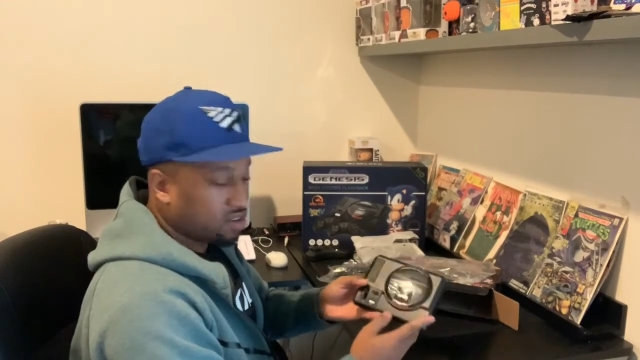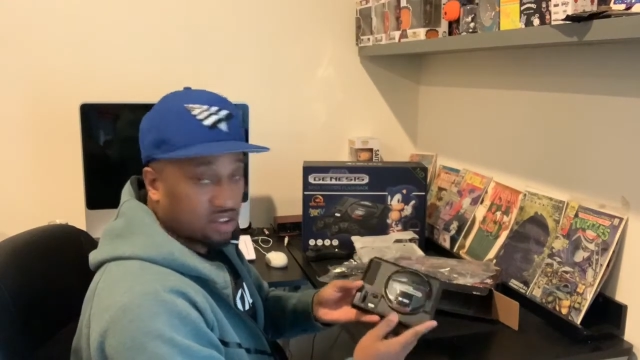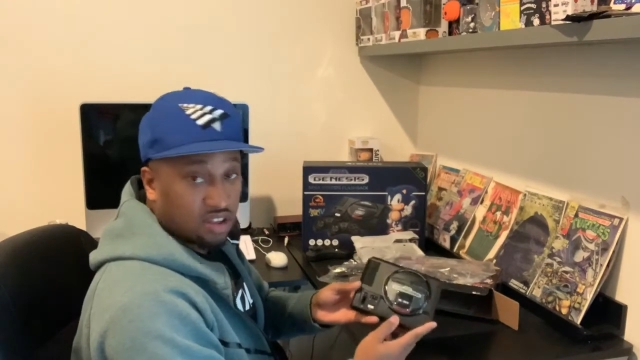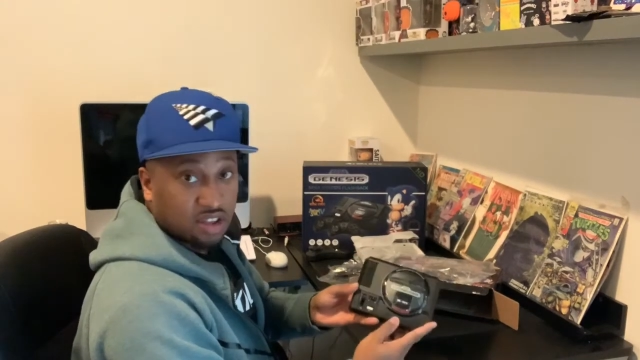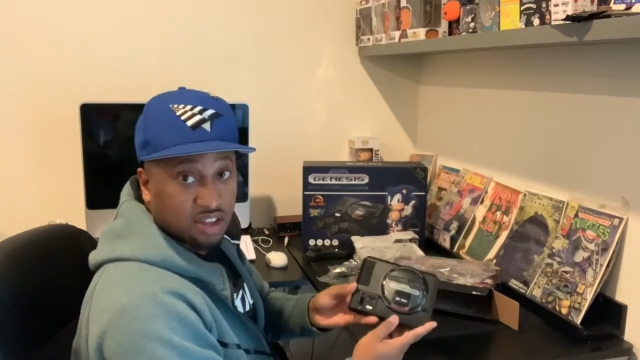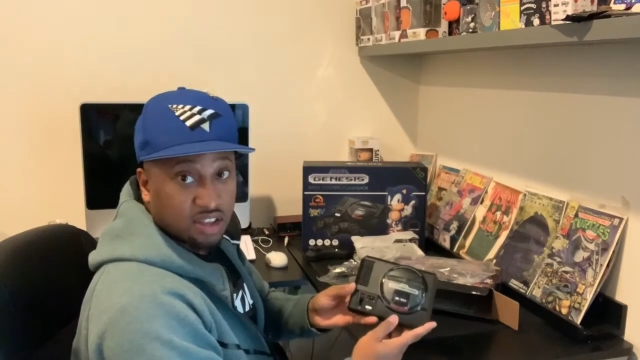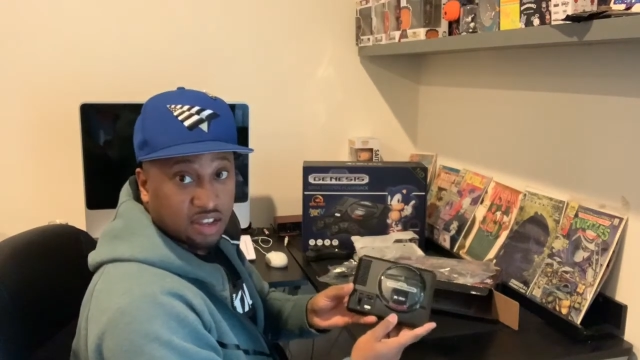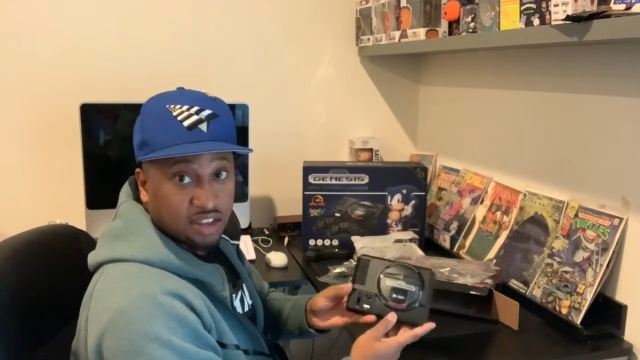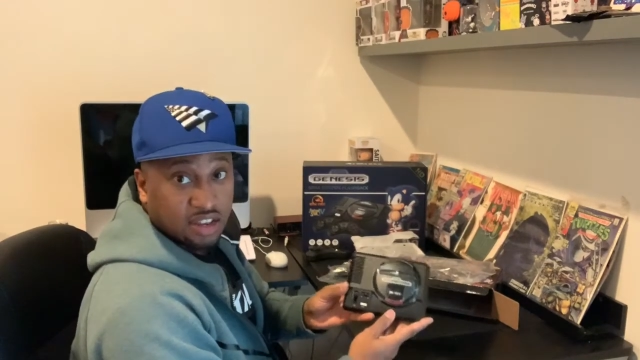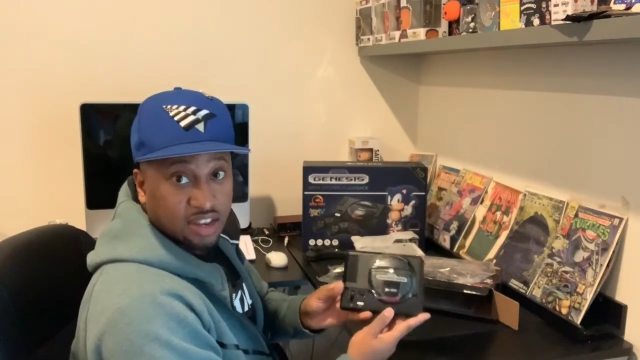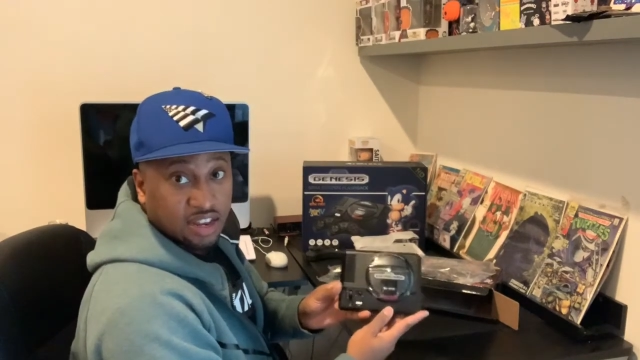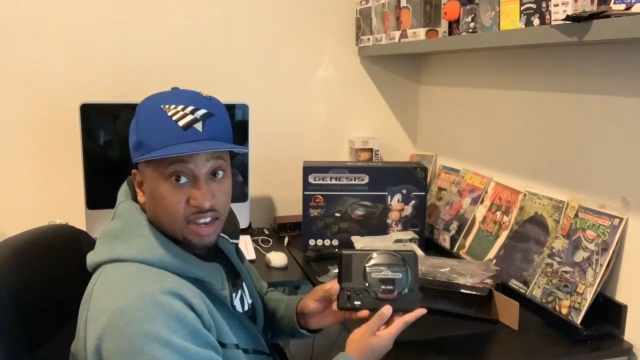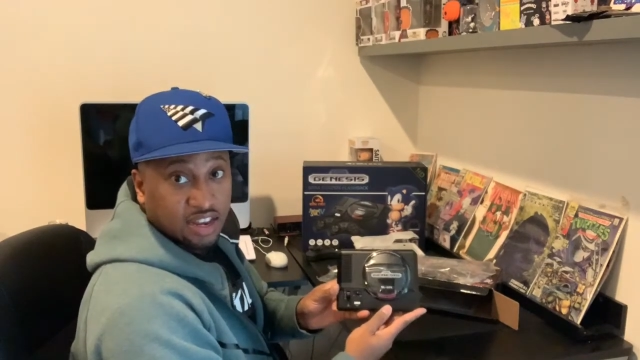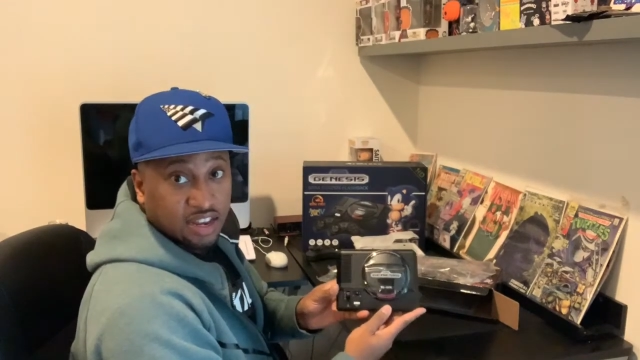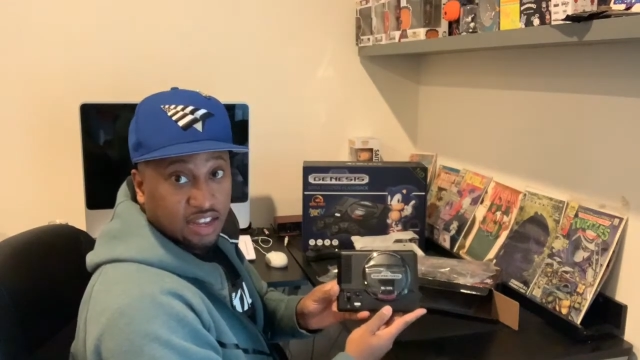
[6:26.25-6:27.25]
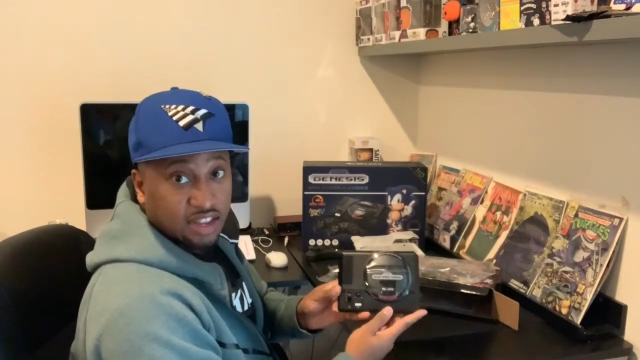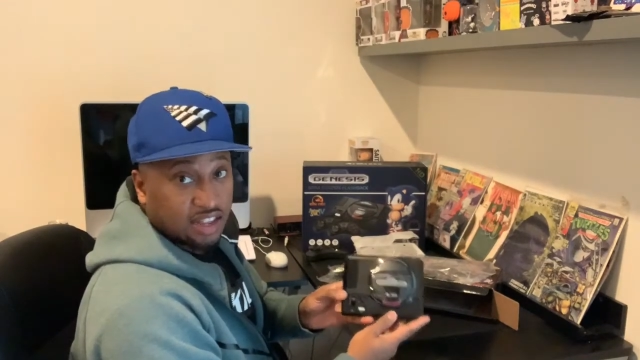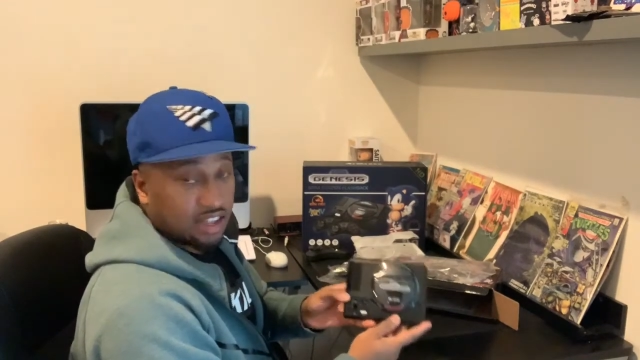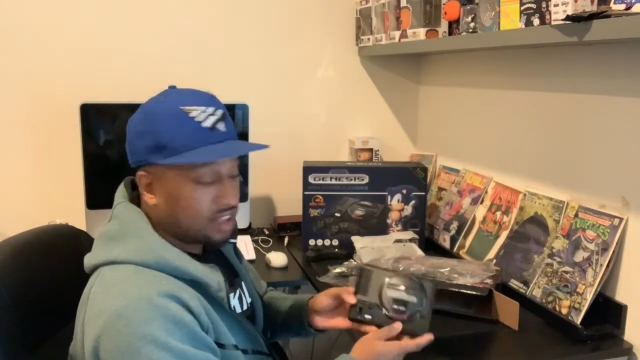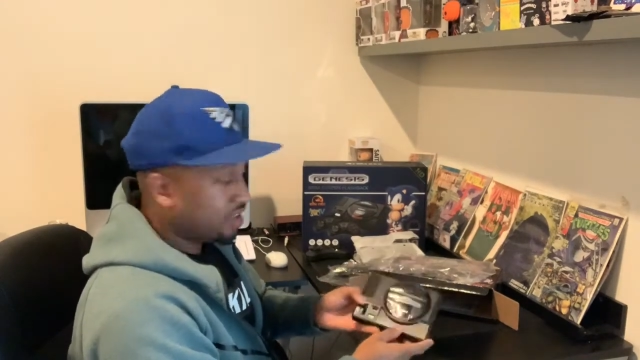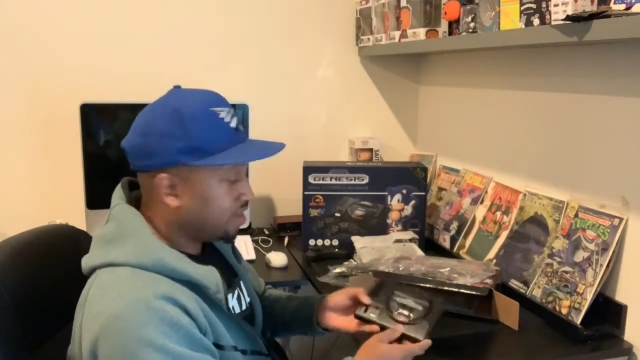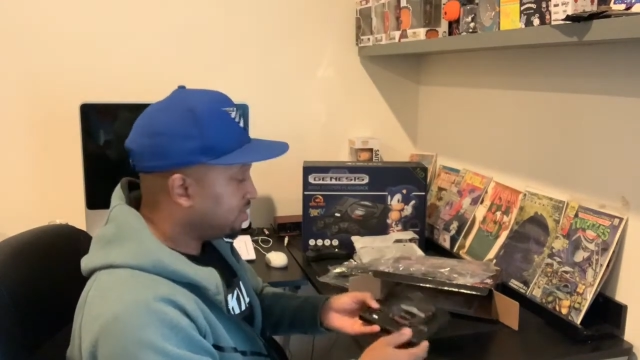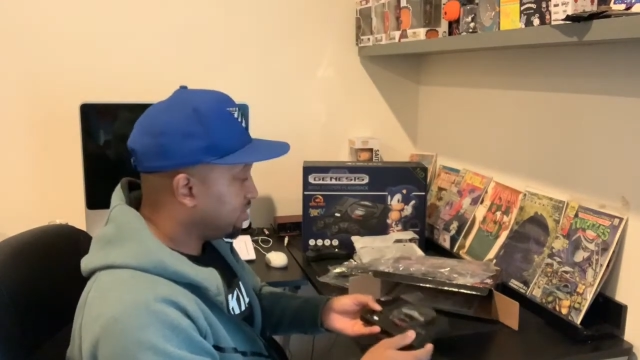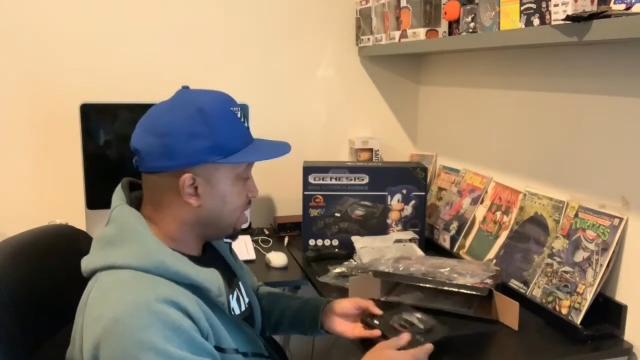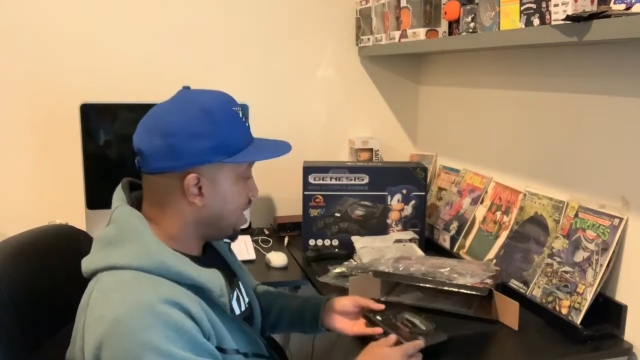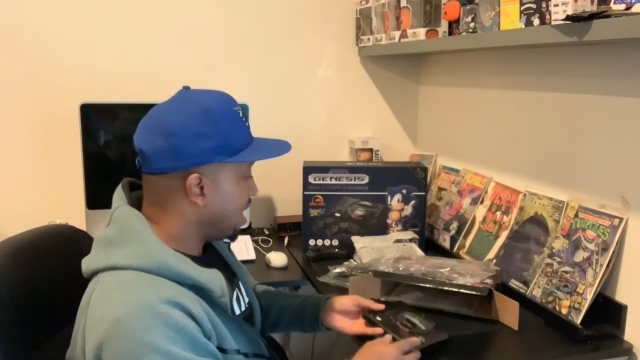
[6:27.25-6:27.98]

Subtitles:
look. It's not